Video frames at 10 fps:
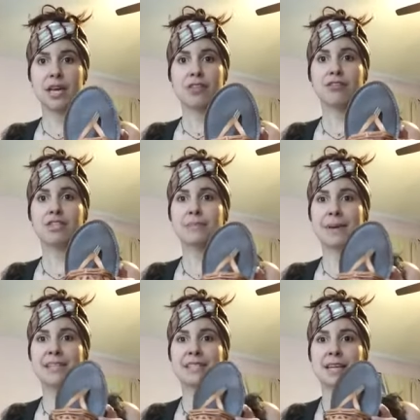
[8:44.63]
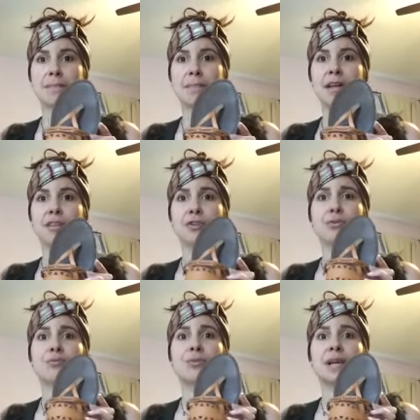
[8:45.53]
They're just basic, but they're
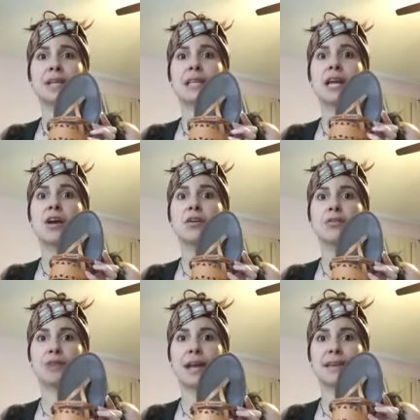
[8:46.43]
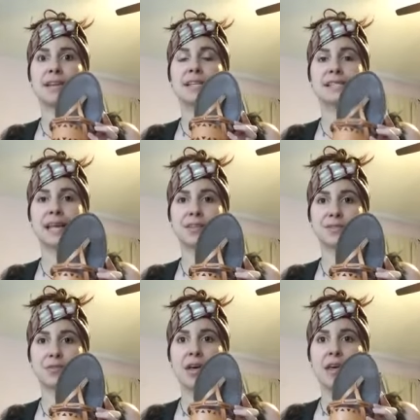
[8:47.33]
really great sandal.